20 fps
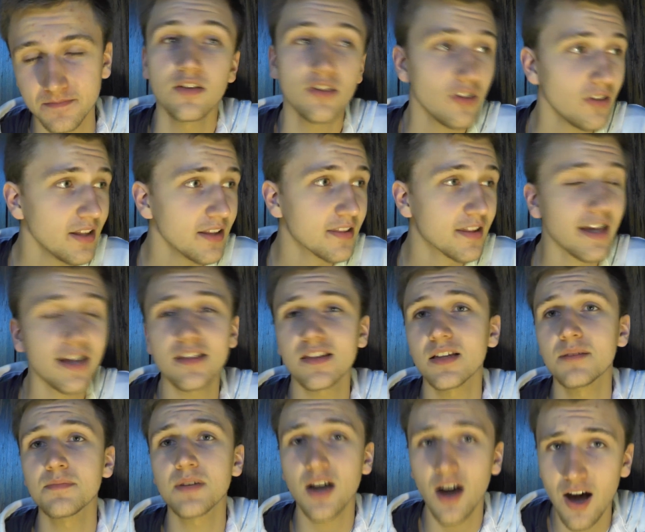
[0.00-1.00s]
So let's get
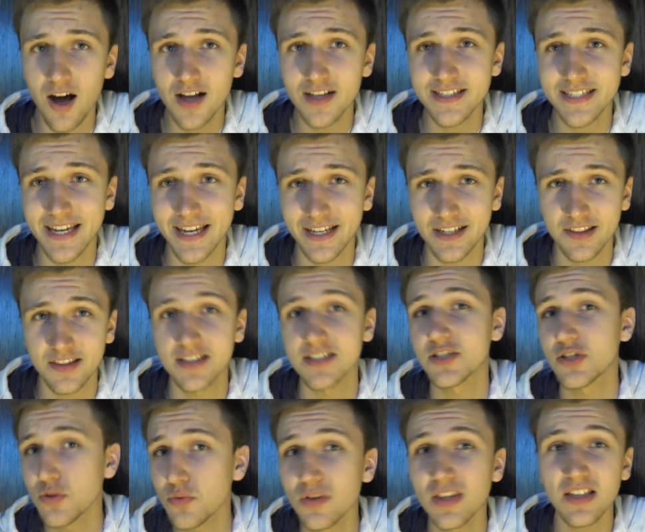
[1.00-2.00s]
some context
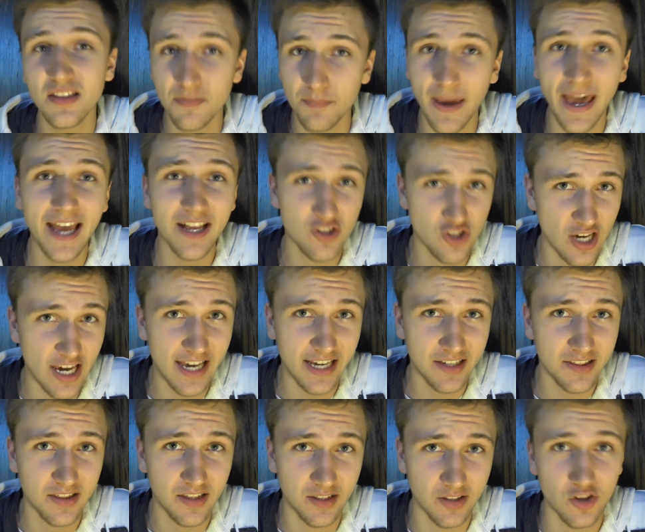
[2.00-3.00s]
to this bad
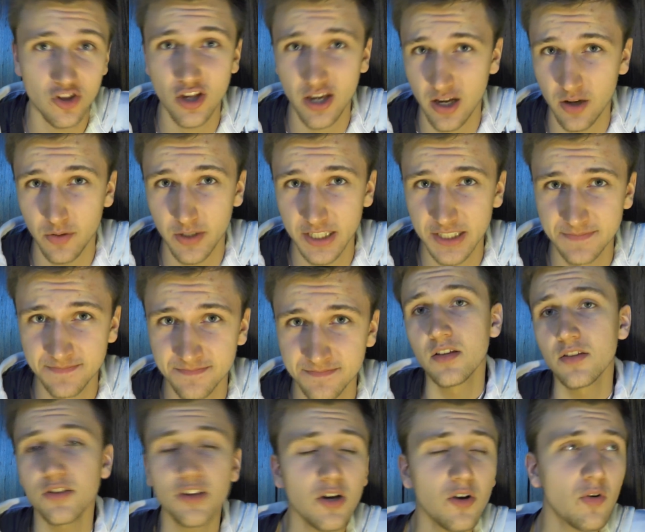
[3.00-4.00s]
Jackson, shall we?
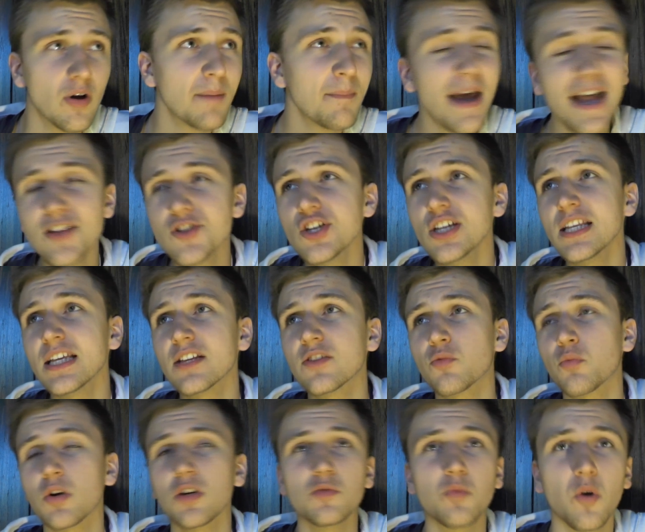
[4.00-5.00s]
So imagine
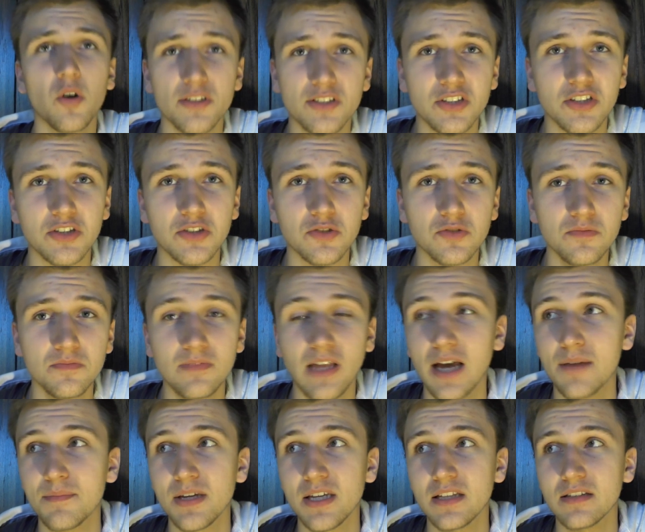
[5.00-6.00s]
it's World War II.
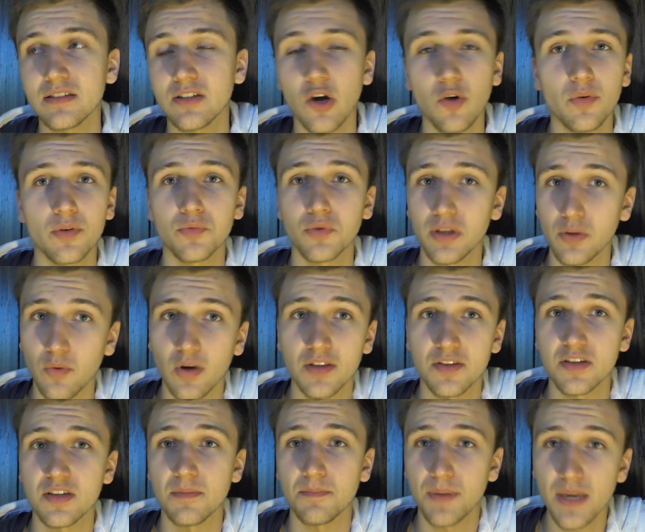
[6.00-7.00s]
I mean, no one really
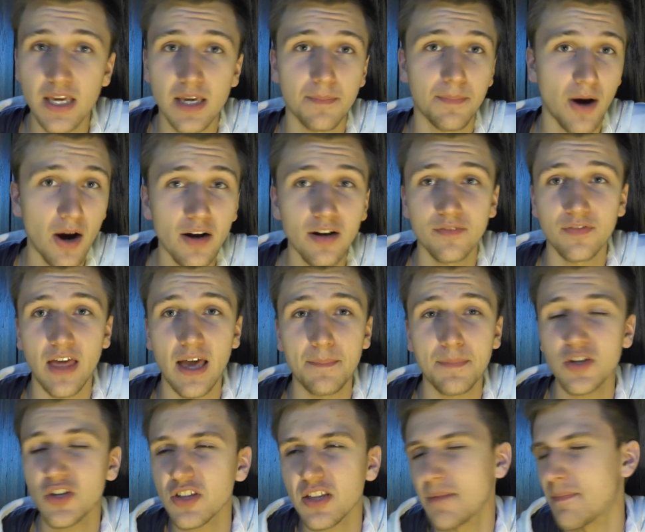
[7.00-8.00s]
wants to be a part of that,
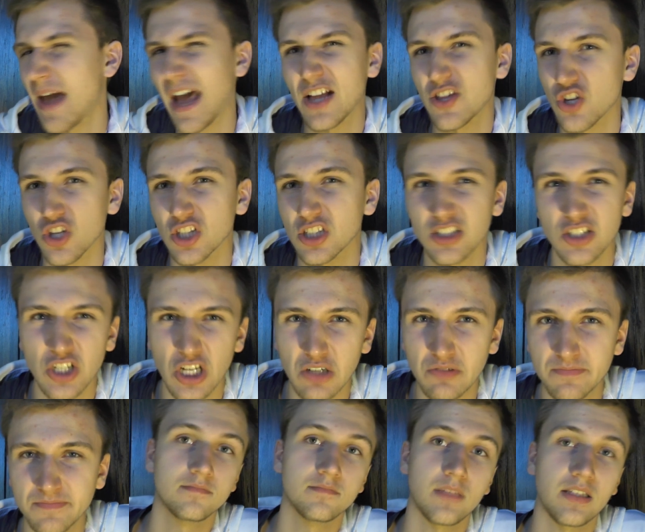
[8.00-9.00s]
but just imagine, you know,
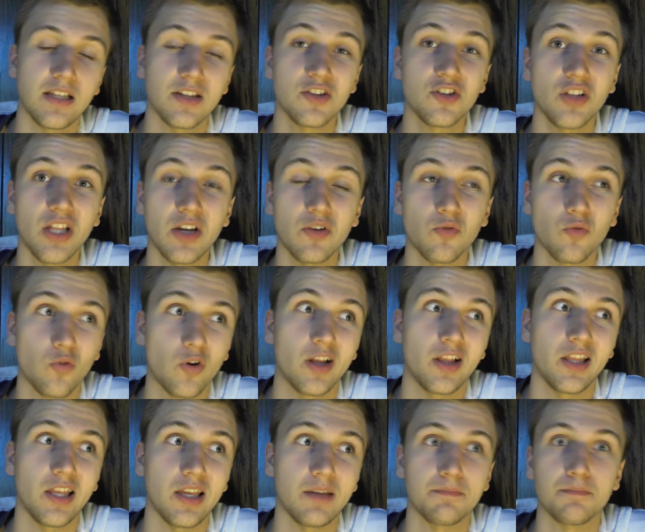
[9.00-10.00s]
unless you're like
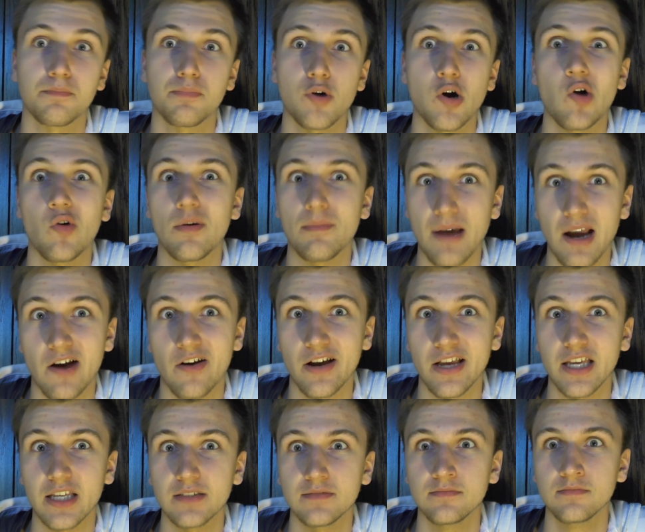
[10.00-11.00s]
really
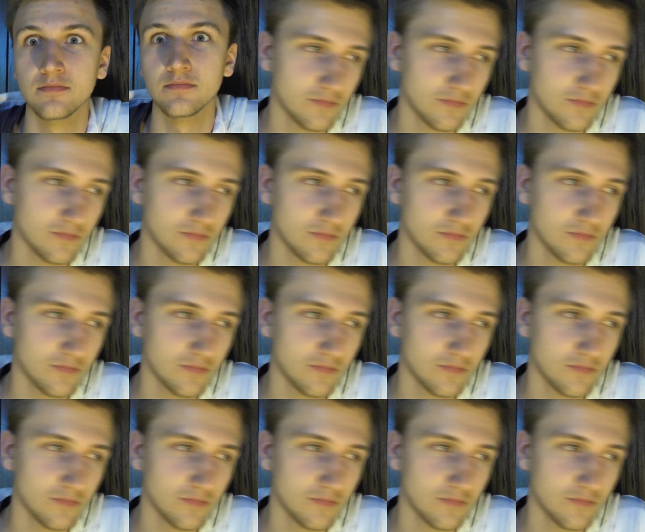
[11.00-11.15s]
pro-American.